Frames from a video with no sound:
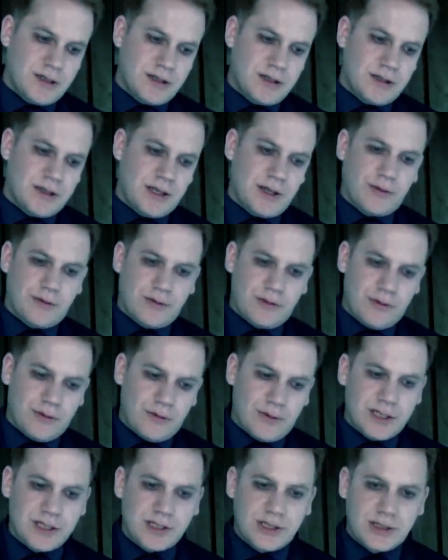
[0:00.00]
They were
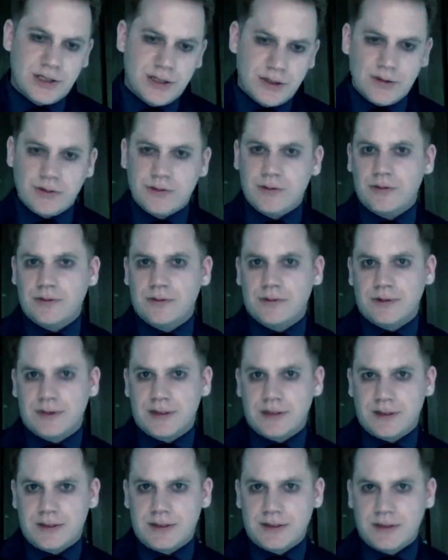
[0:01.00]
always
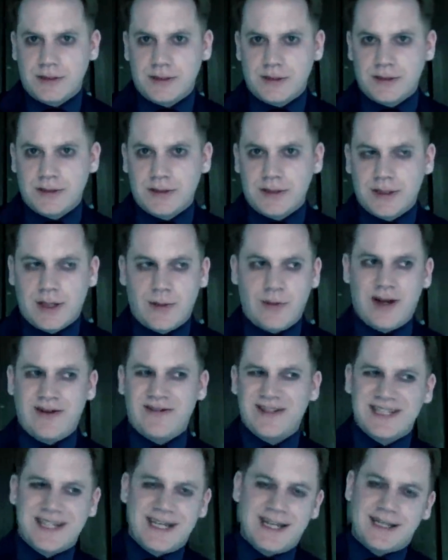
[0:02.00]
used. They were
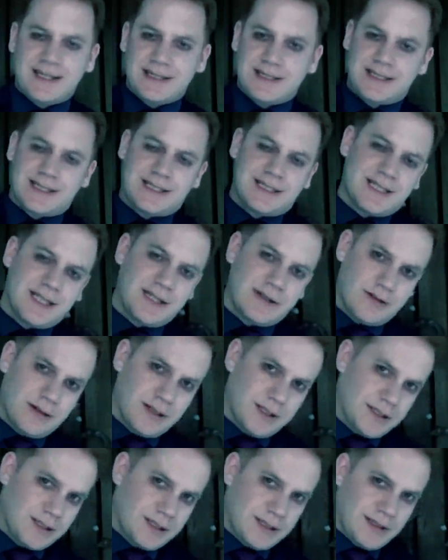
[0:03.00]
never taken
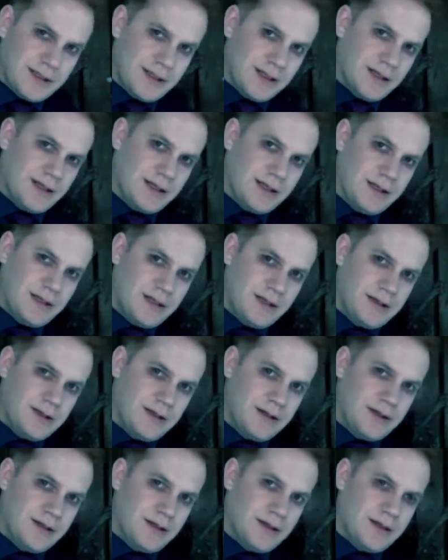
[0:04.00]
seriously.
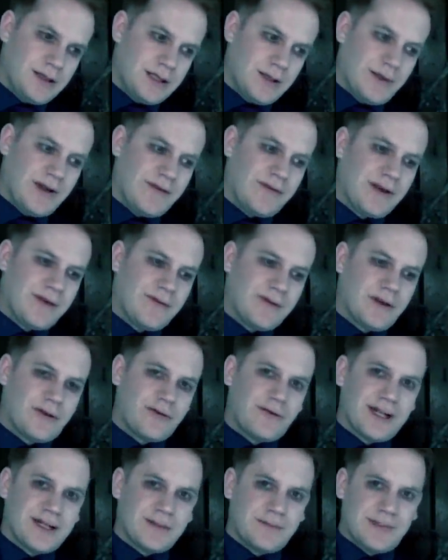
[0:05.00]
They were never given
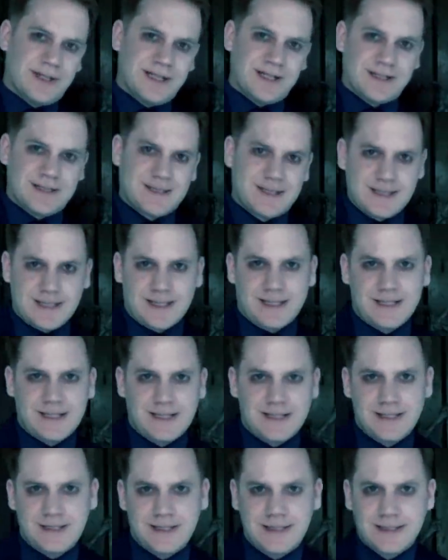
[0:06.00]
credibility.
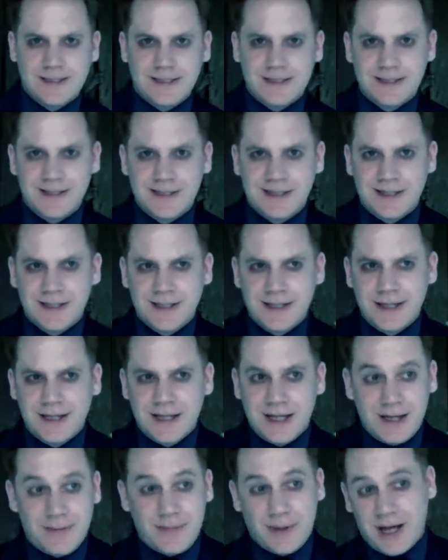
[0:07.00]

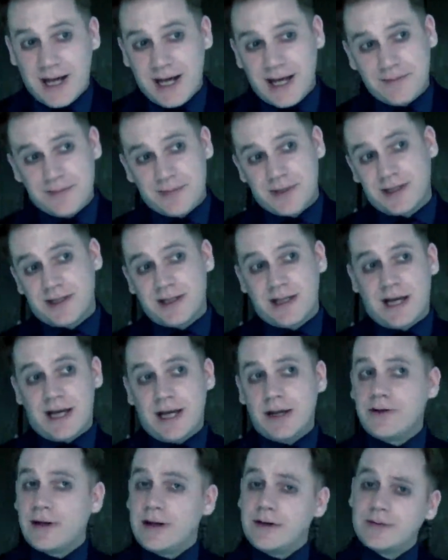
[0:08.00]
And perhaps the
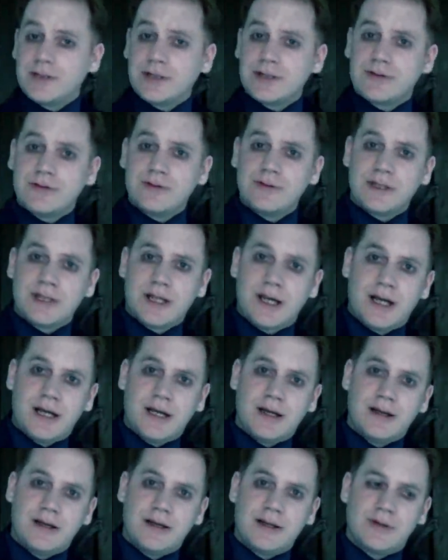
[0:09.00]
gangrel just grew
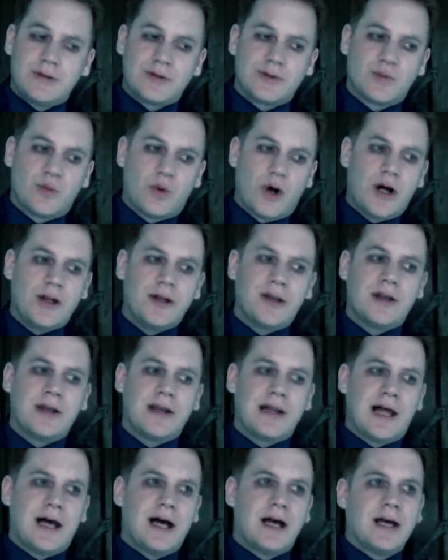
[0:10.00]
tired. It was one
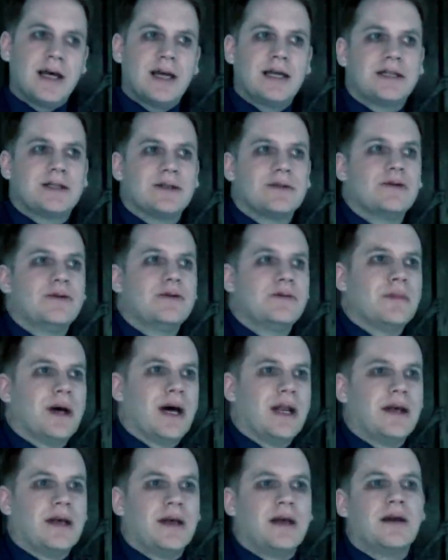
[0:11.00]
lie too
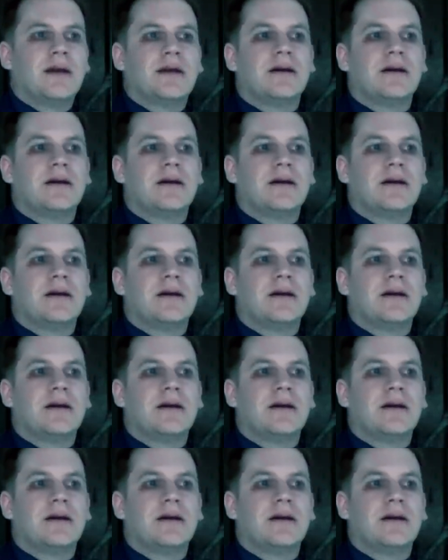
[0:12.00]
many.